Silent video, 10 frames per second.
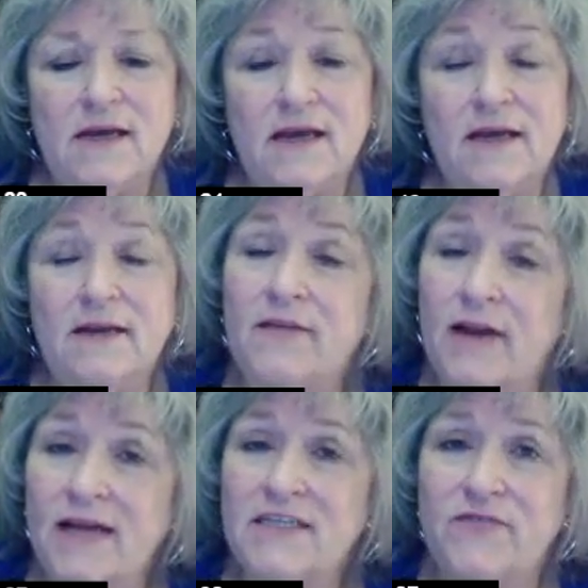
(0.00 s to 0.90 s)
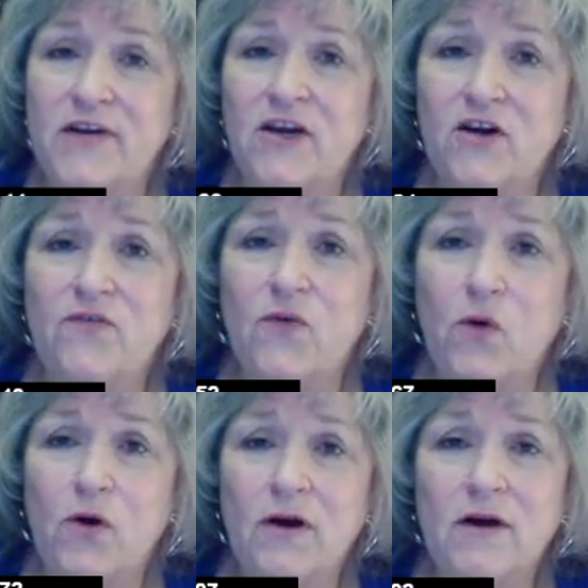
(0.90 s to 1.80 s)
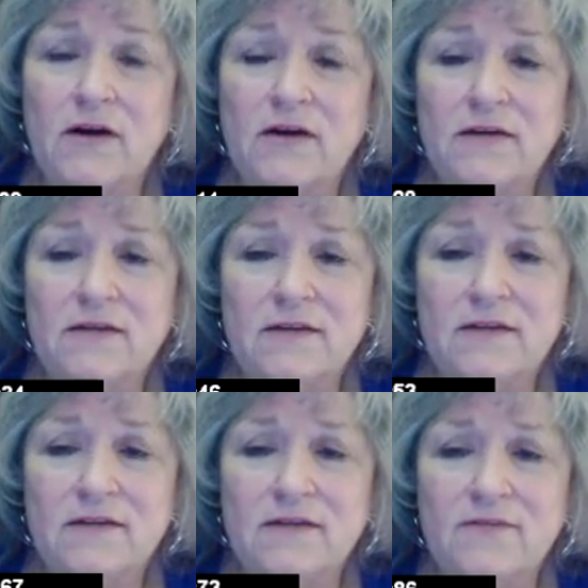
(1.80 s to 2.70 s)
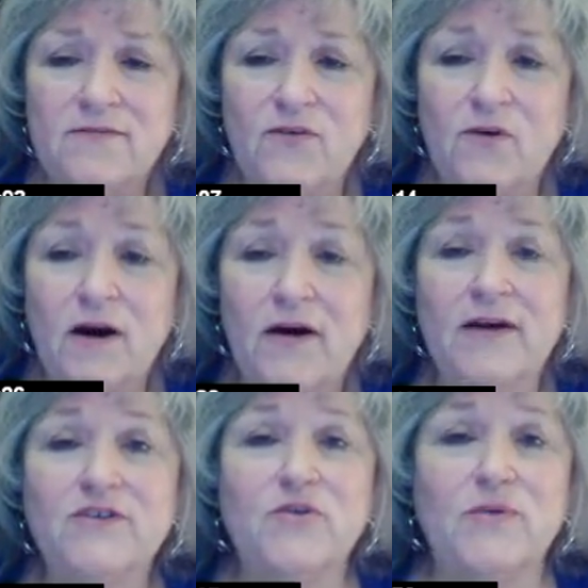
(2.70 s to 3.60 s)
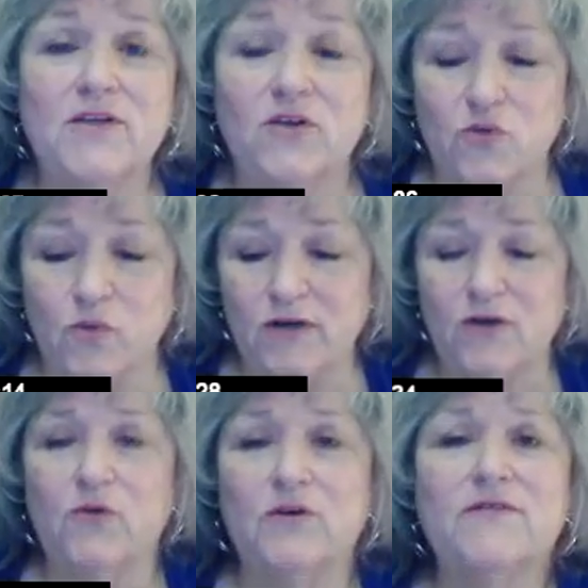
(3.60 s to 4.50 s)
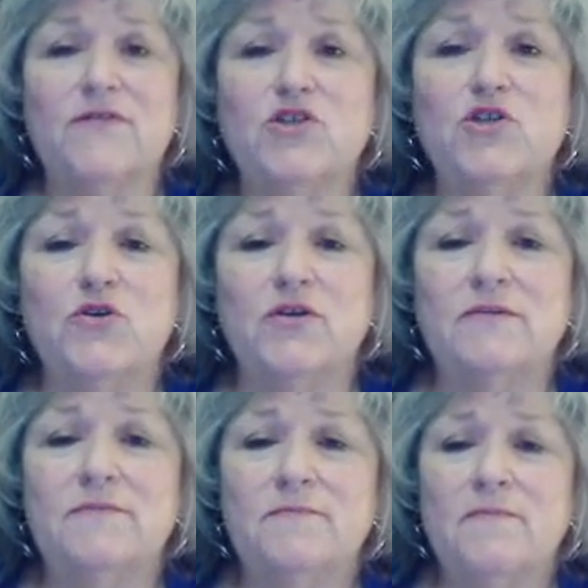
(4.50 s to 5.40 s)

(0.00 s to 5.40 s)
And the last video for our Action Research 1 course for sure.